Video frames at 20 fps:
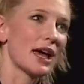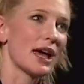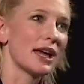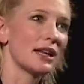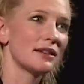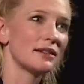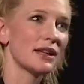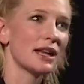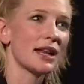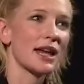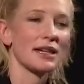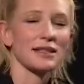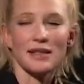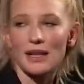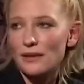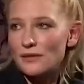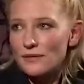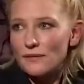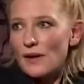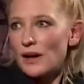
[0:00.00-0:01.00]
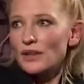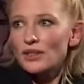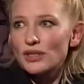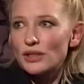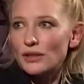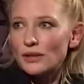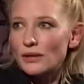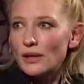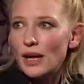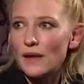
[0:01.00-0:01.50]
And that has that
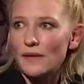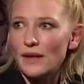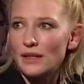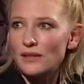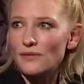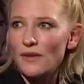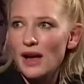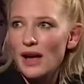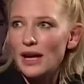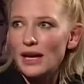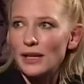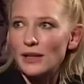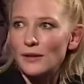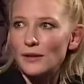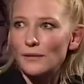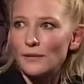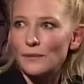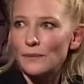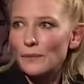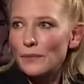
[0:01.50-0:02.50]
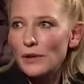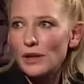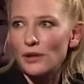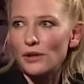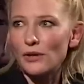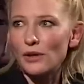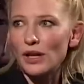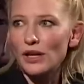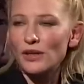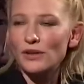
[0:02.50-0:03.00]
function, and that's fine. You
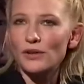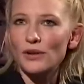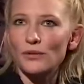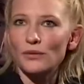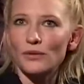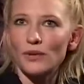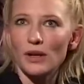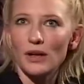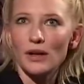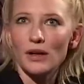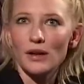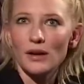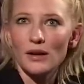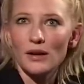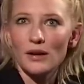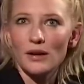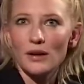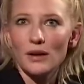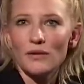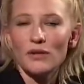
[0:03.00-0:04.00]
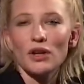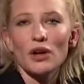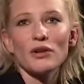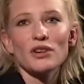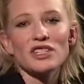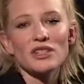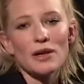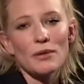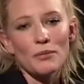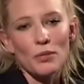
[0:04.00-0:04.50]
know, like you don't... If you're going
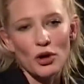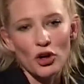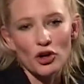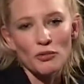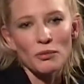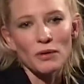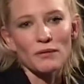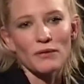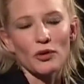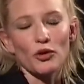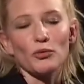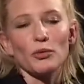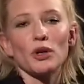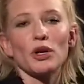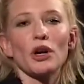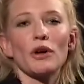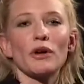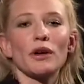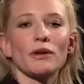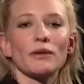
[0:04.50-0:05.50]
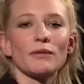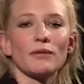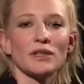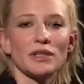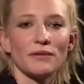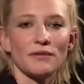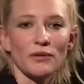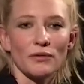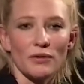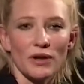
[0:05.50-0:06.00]
to see a Bergman film, you're going for
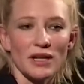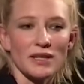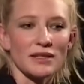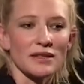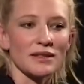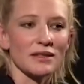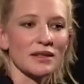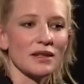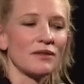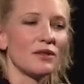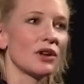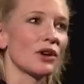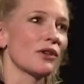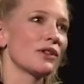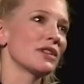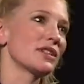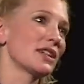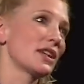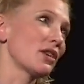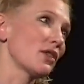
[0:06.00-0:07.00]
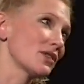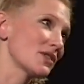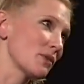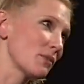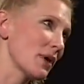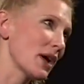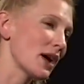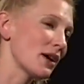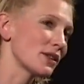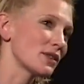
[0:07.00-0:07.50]
different reasons than if you're going to see an
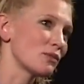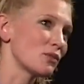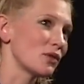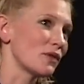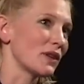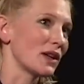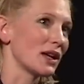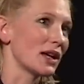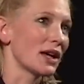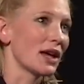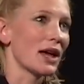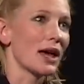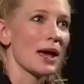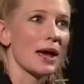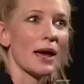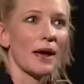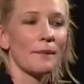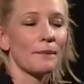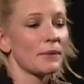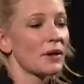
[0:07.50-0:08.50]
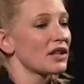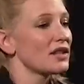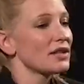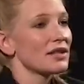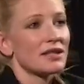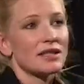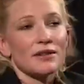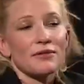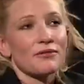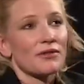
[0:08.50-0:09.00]
Austin Powers movie. And they're
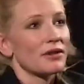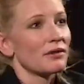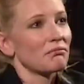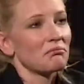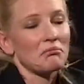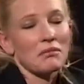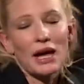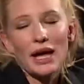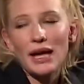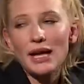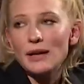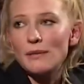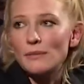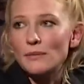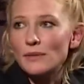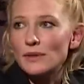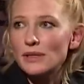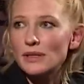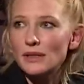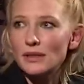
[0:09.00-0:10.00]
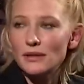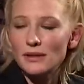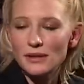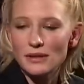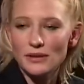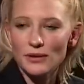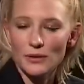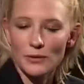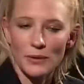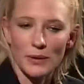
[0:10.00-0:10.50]
just different aims.
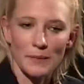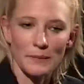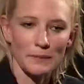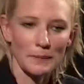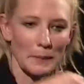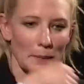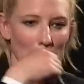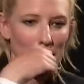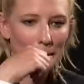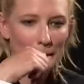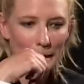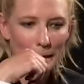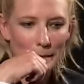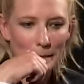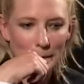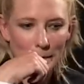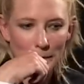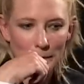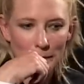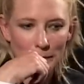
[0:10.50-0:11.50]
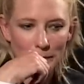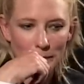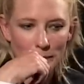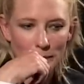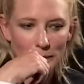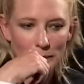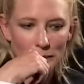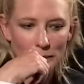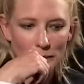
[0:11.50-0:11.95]
So, um... mm-hmm.